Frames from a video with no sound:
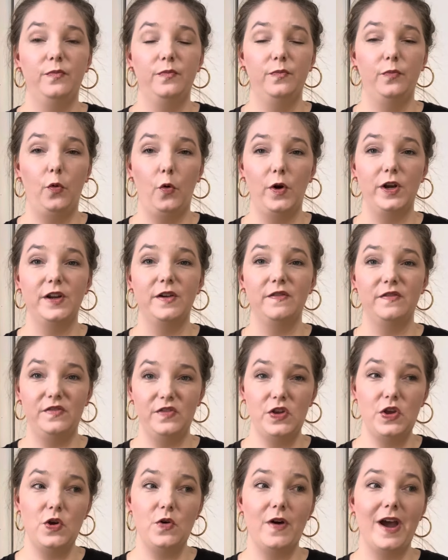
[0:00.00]
point of
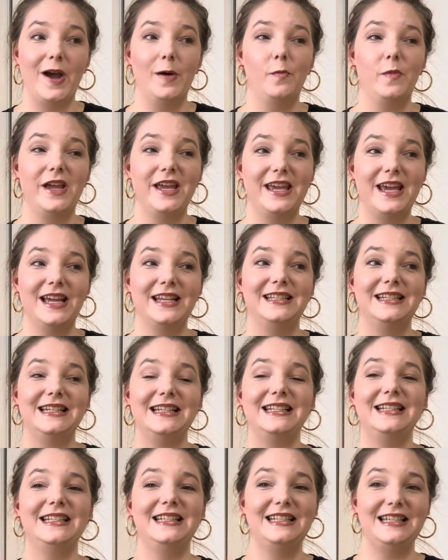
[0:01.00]
view, and we get to
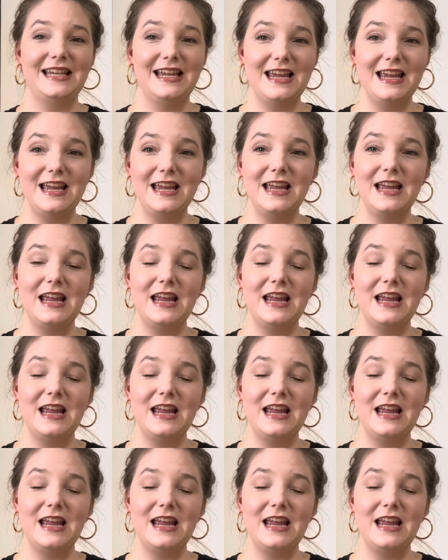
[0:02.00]
see